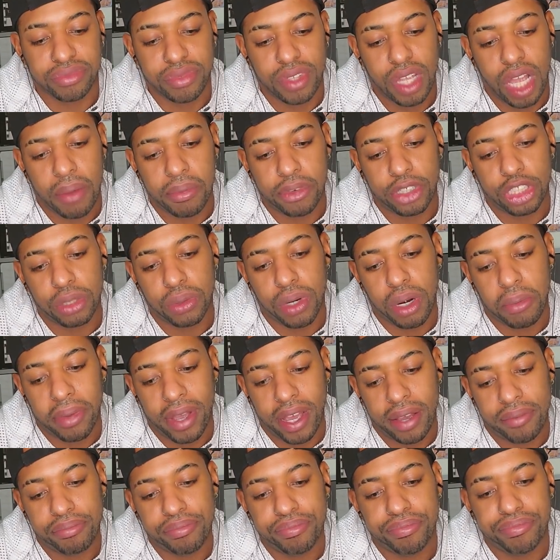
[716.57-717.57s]
How much you wanna
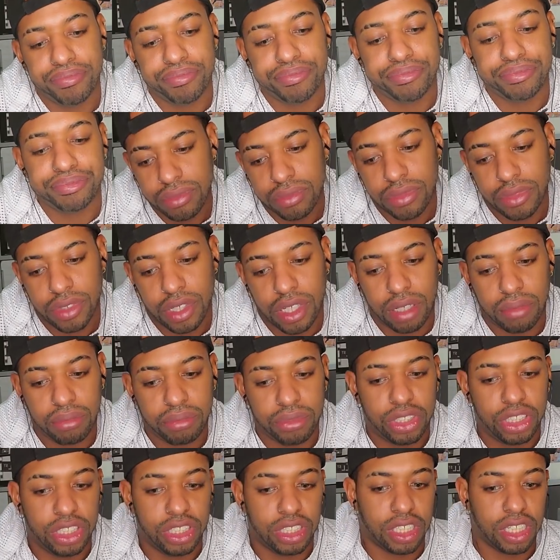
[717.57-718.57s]
bet?
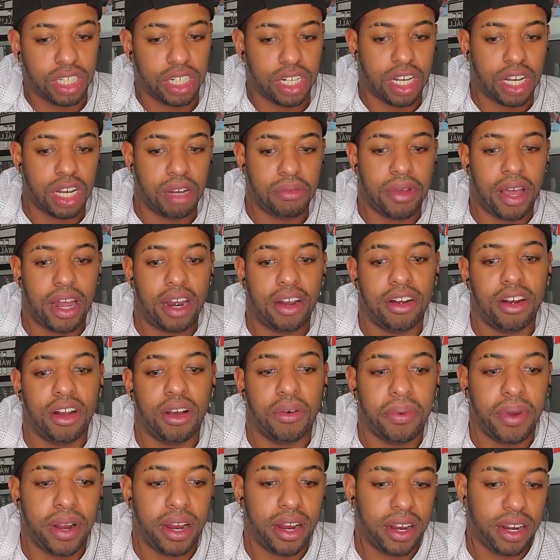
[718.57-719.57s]
Yep, she's gonna come out of
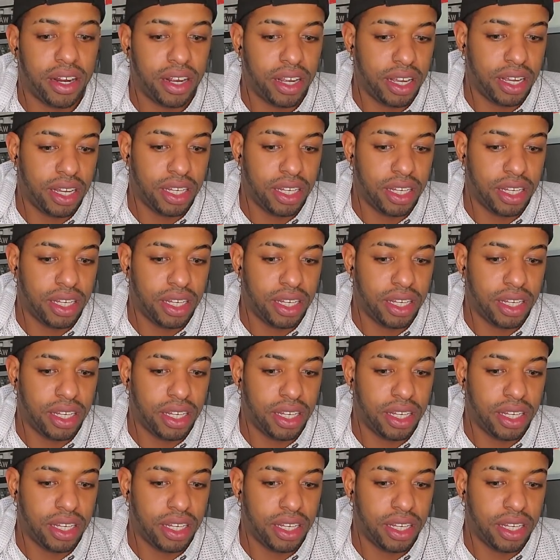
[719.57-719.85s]
nowhere